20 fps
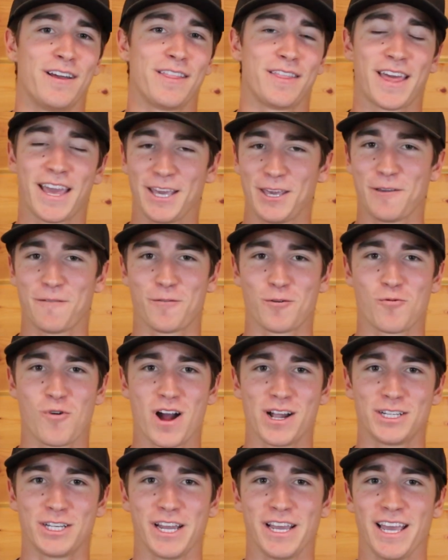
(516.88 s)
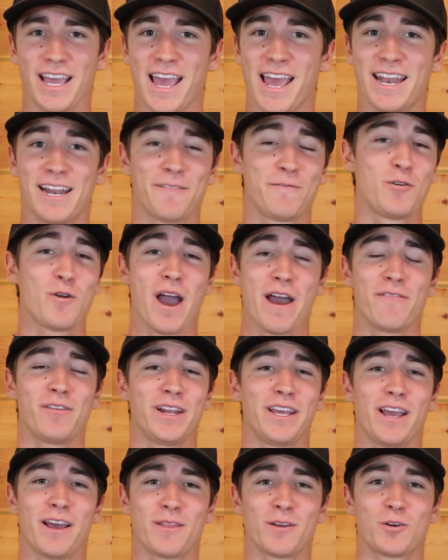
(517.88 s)
Thank you for watching, and if you have
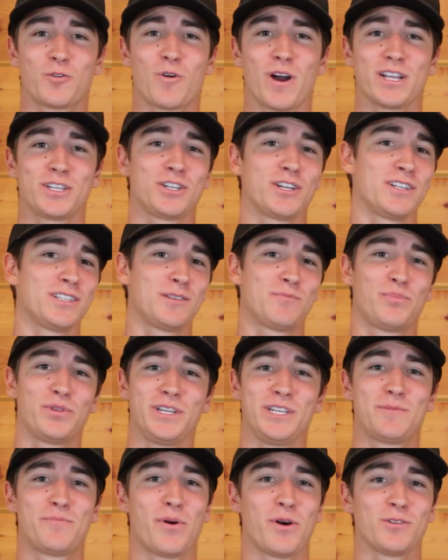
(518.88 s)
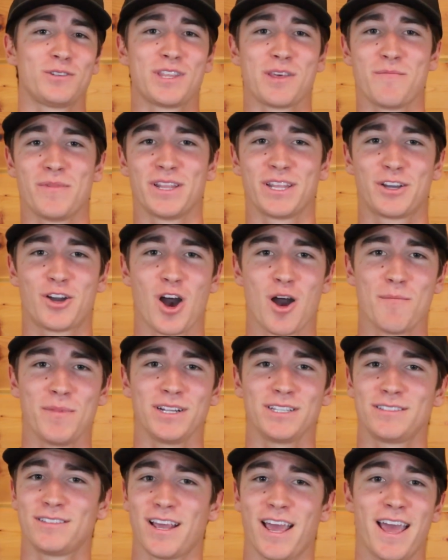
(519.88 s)
any other questions, please post them in the
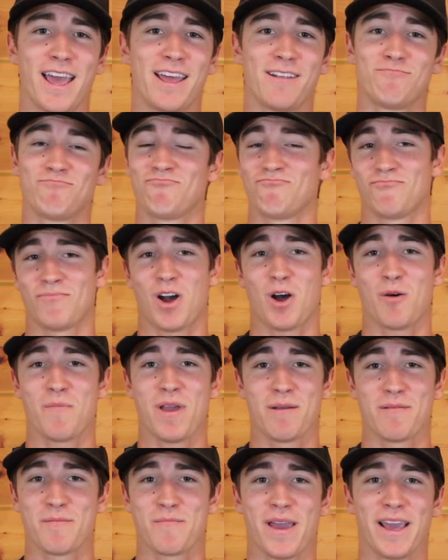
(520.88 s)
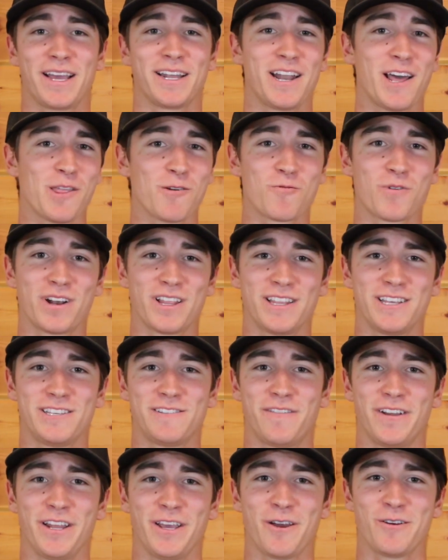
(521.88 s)
comments, and I'll maybe make another one of these
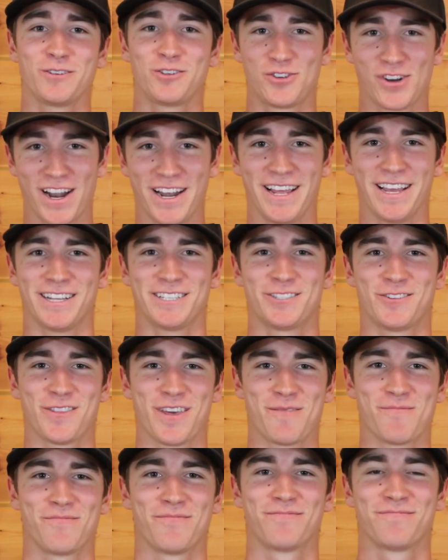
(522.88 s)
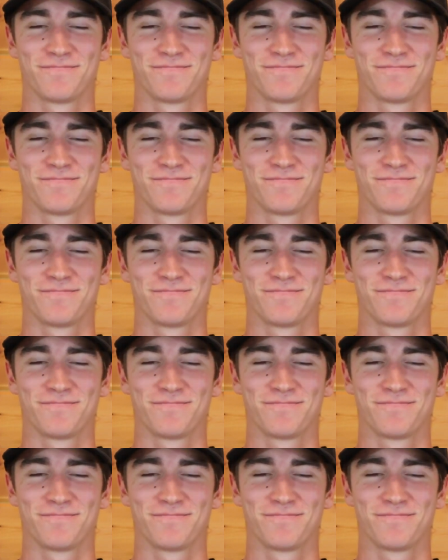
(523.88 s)
videos trying to answer them.